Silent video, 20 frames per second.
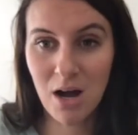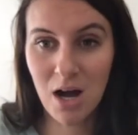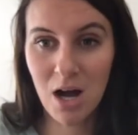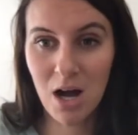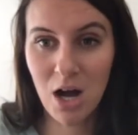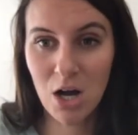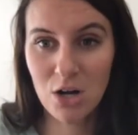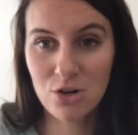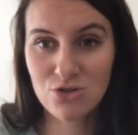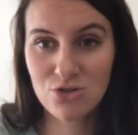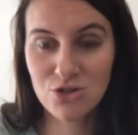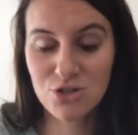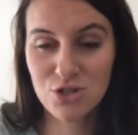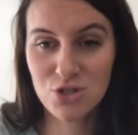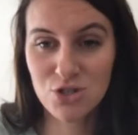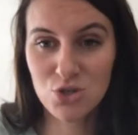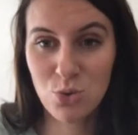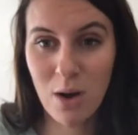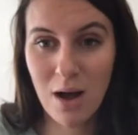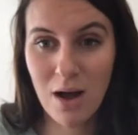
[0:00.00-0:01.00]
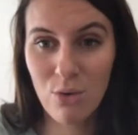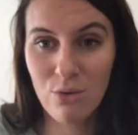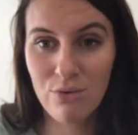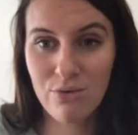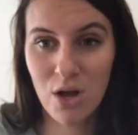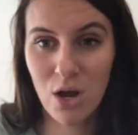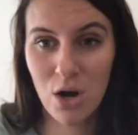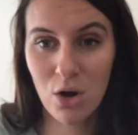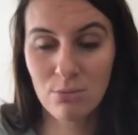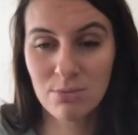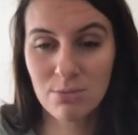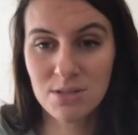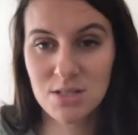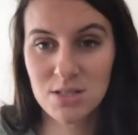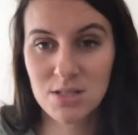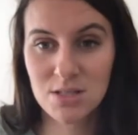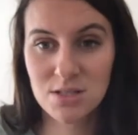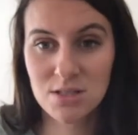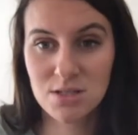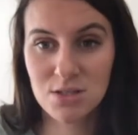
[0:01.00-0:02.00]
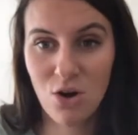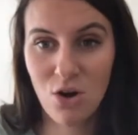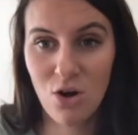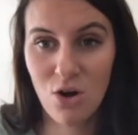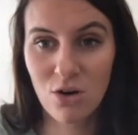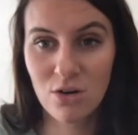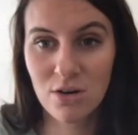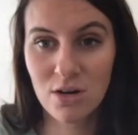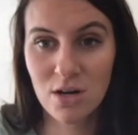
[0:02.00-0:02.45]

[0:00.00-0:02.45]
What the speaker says: 112 kilometers on a